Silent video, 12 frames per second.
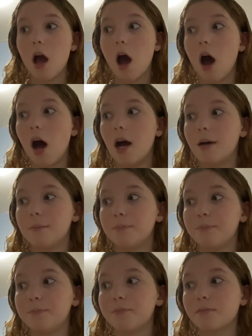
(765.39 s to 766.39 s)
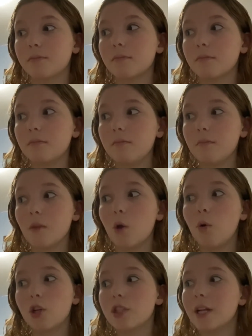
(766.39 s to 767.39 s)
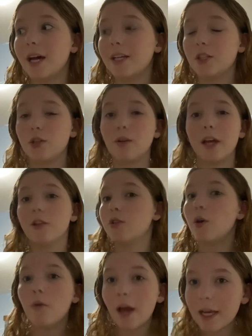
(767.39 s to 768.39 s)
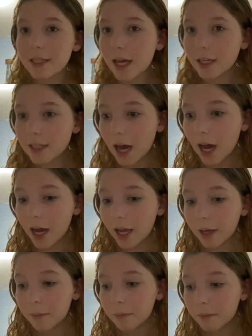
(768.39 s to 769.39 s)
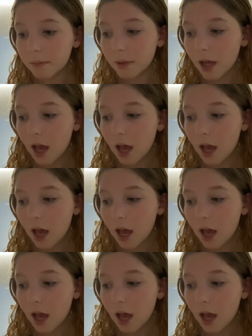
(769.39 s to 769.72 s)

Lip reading: Or should I do like 2 days at a time?